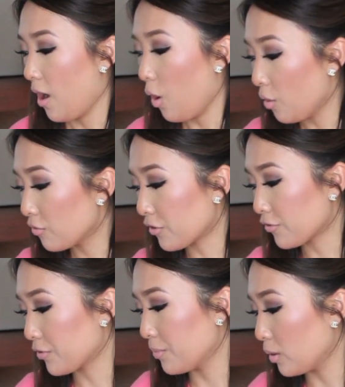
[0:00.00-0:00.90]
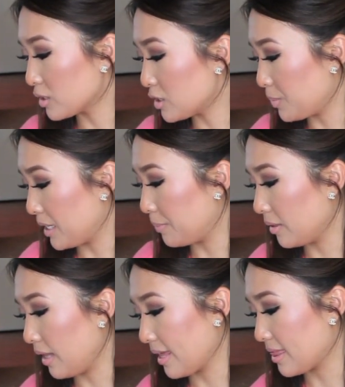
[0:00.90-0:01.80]
over for most
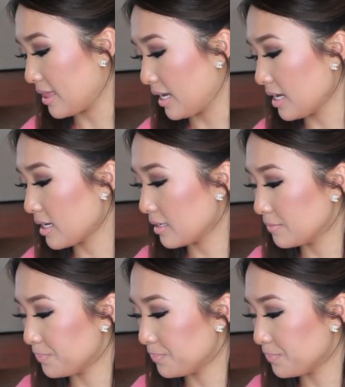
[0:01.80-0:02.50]
people, I think.